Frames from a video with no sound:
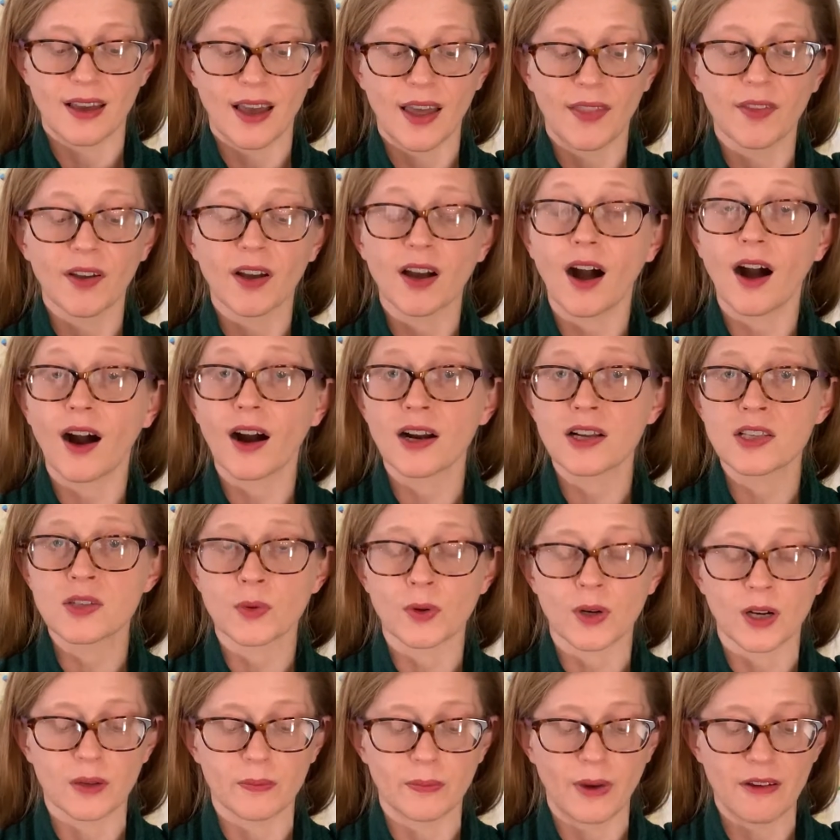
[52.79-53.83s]
and the cards
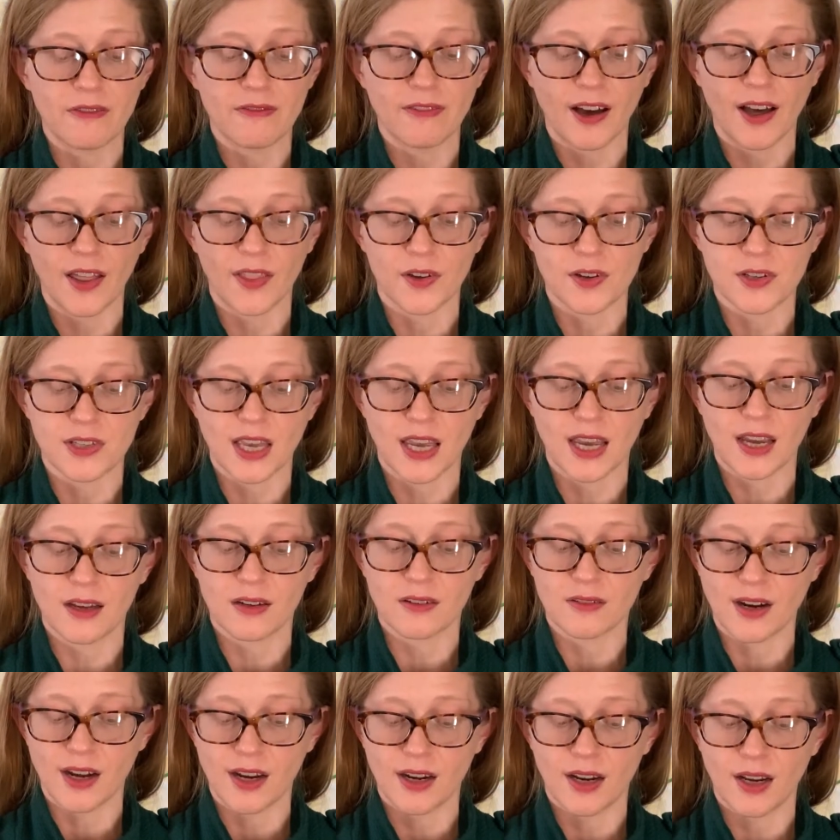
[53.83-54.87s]
were in my father's
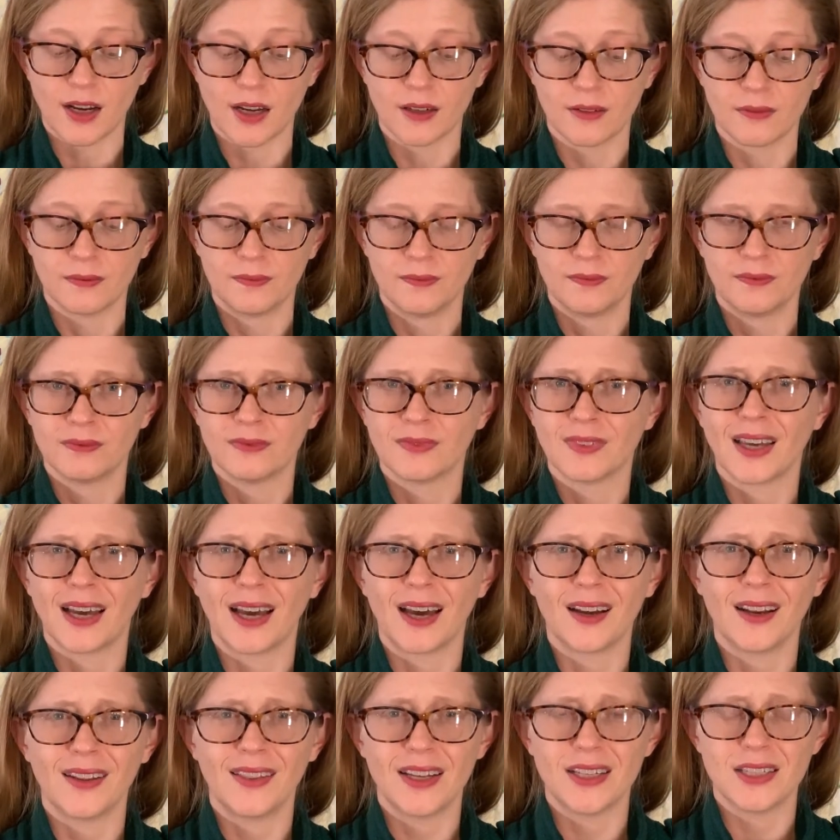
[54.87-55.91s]
handwriting. How
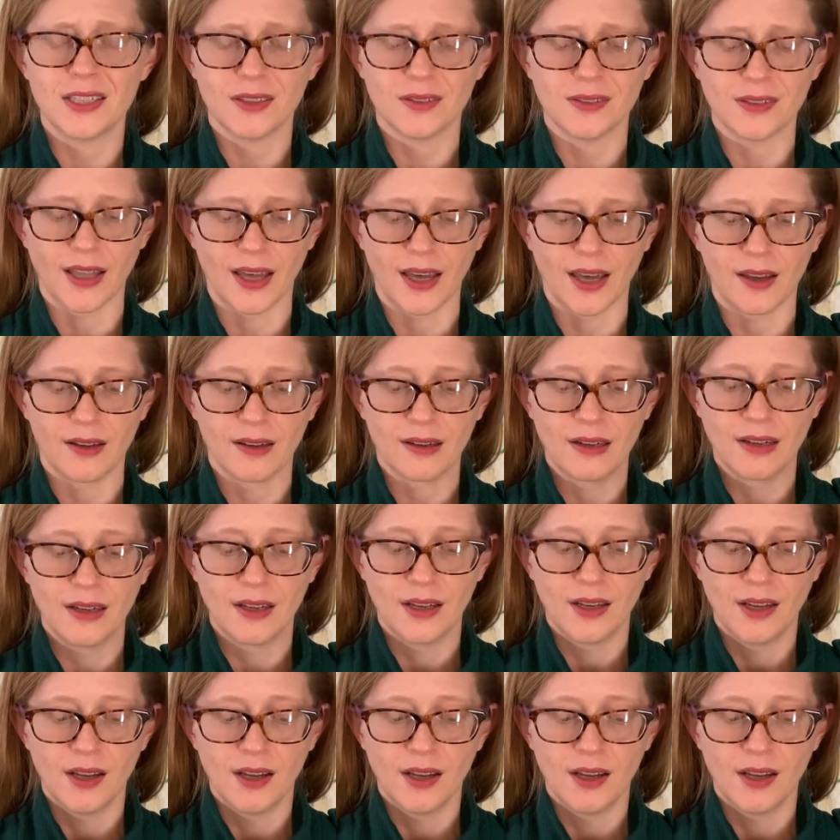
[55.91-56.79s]
did they do that?